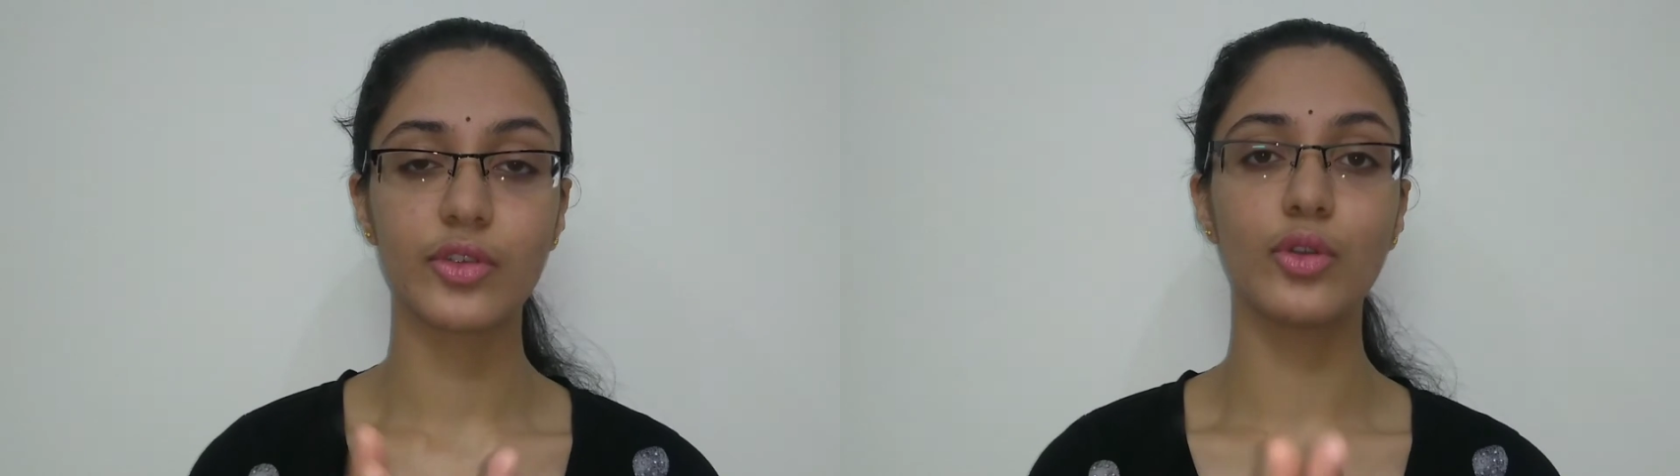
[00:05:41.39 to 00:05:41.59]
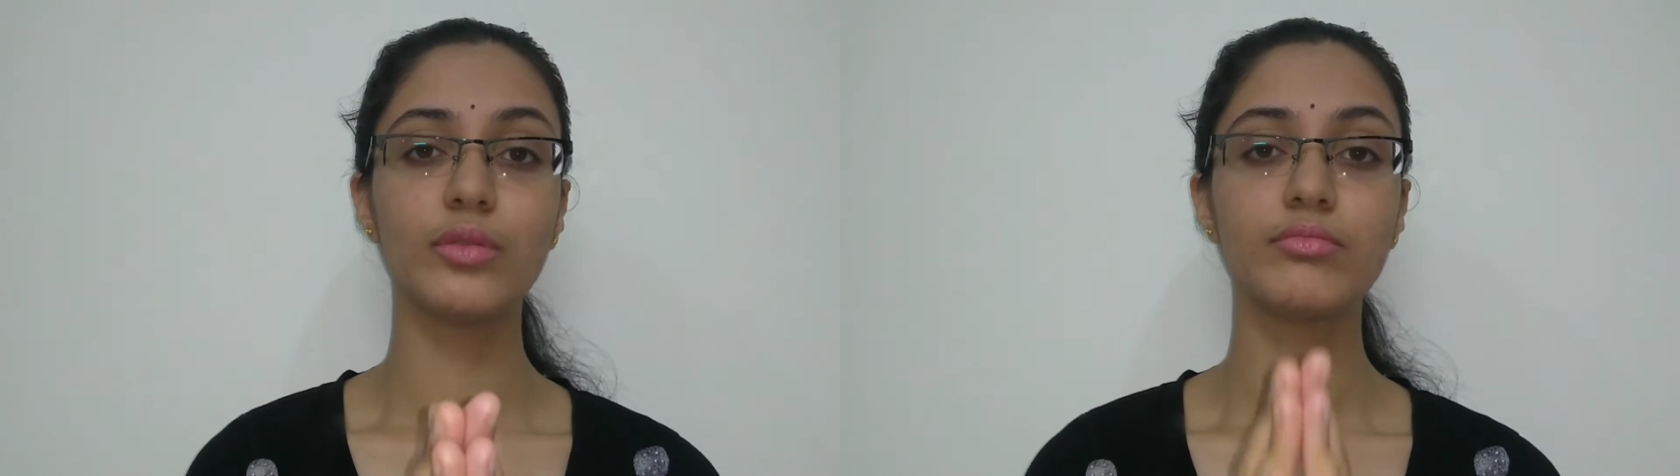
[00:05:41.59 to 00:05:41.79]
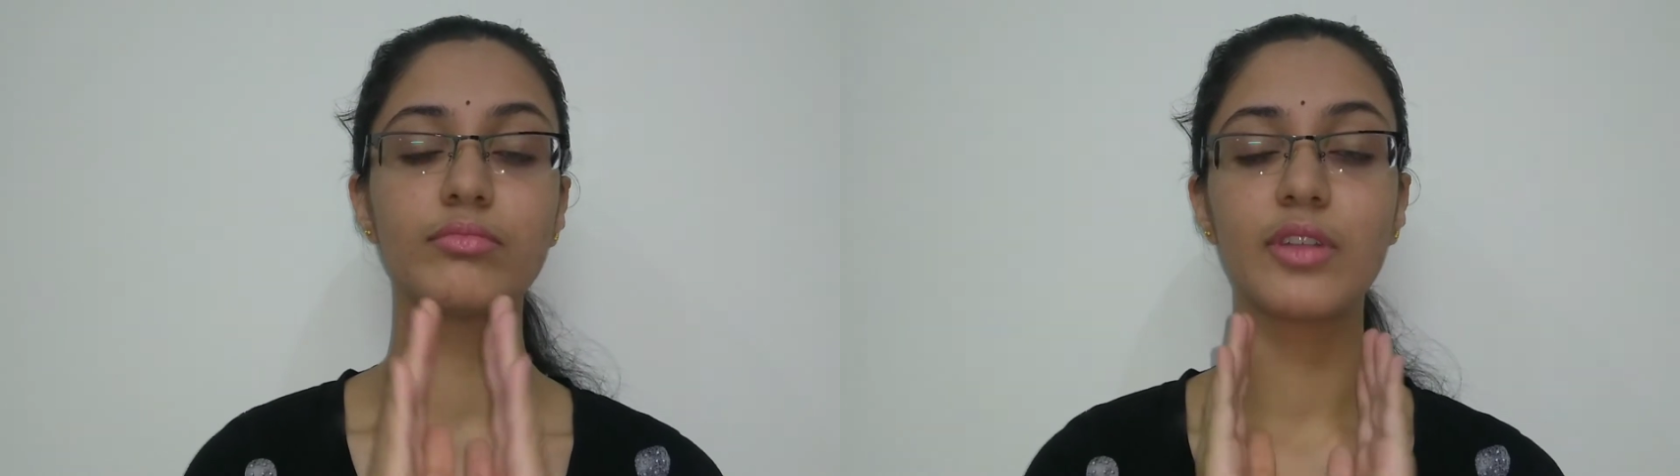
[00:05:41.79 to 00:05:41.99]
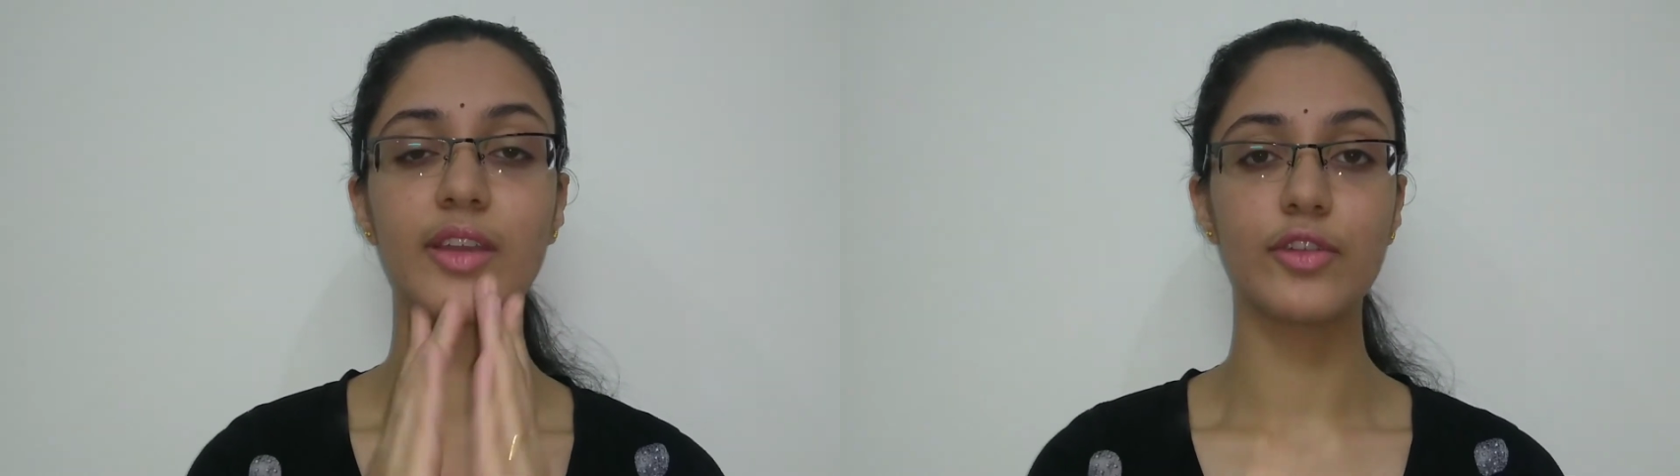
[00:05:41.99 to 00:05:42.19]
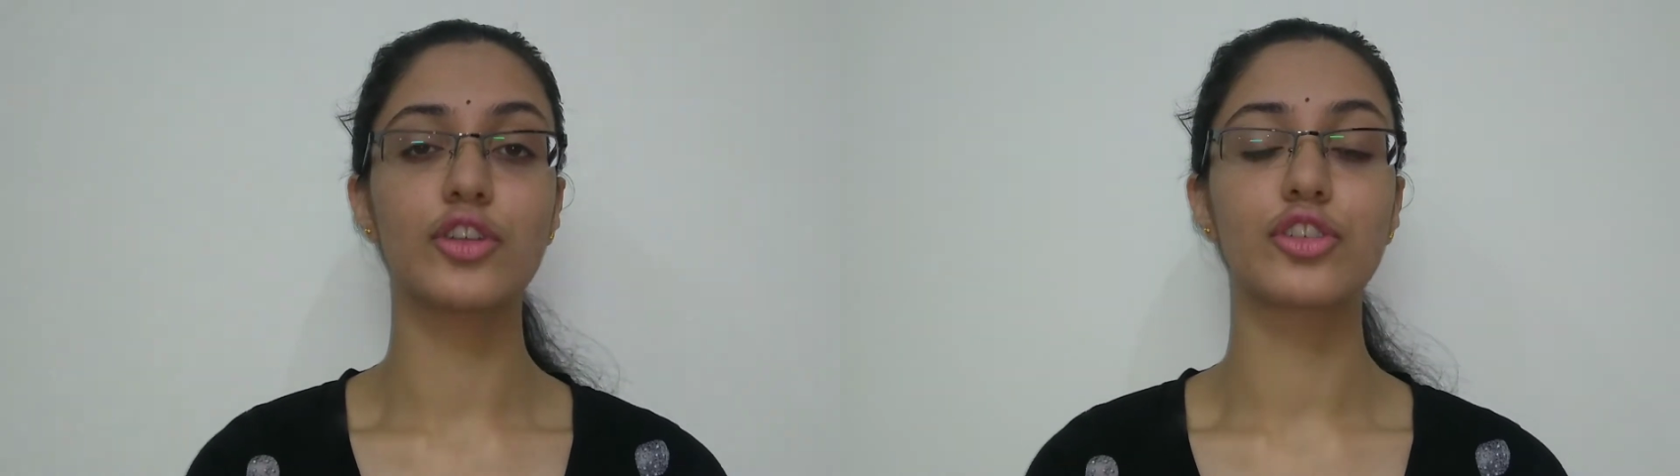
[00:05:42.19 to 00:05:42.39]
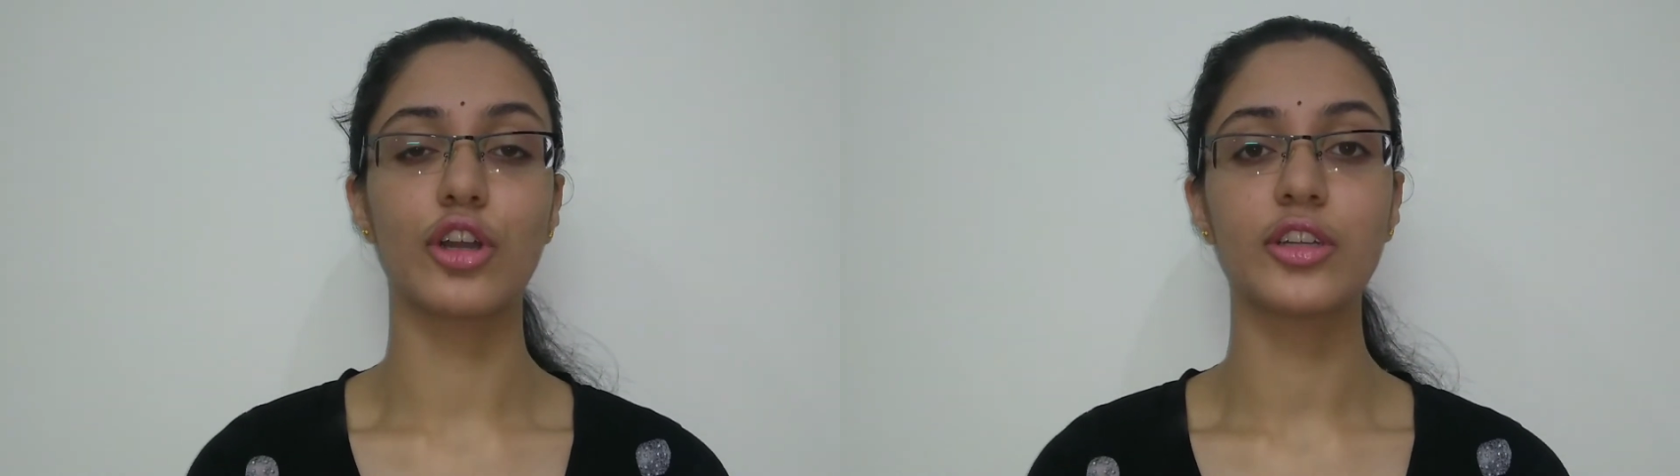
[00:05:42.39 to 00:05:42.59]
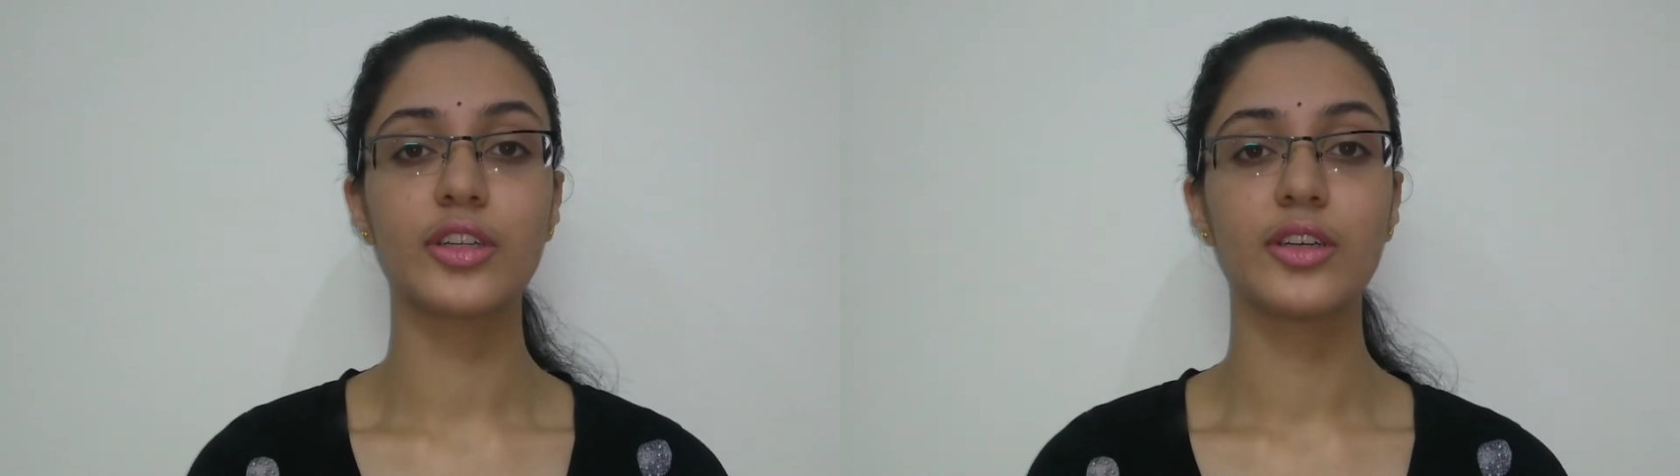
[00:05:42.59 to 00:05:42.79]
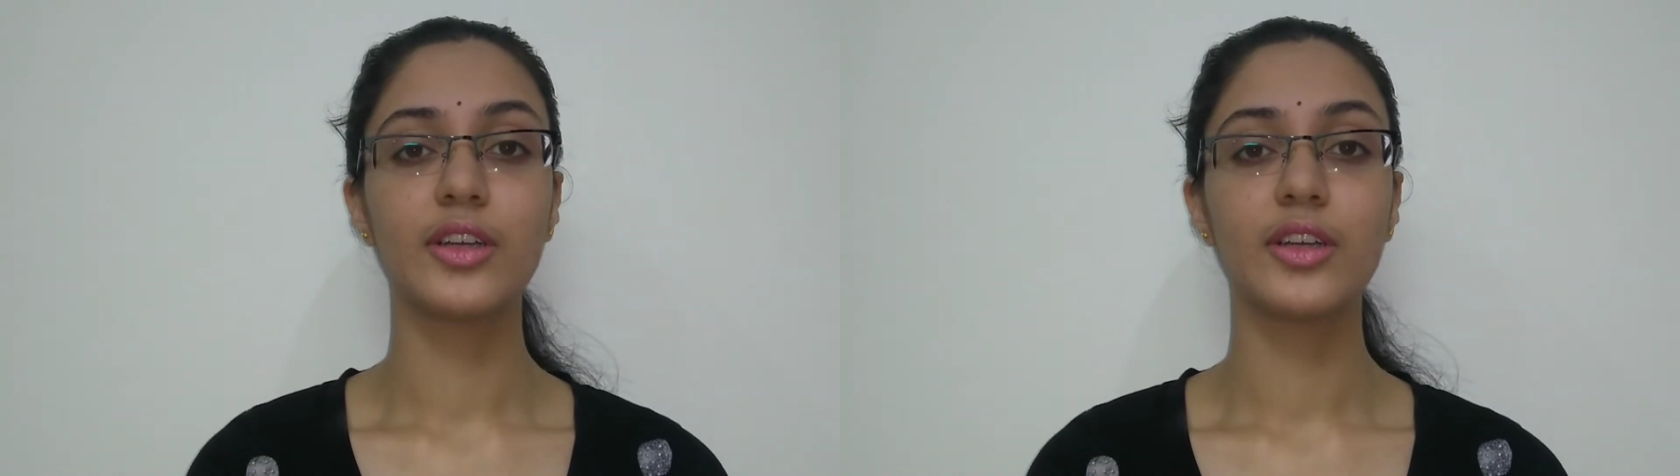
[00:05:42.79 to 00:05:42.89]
go, give your shot,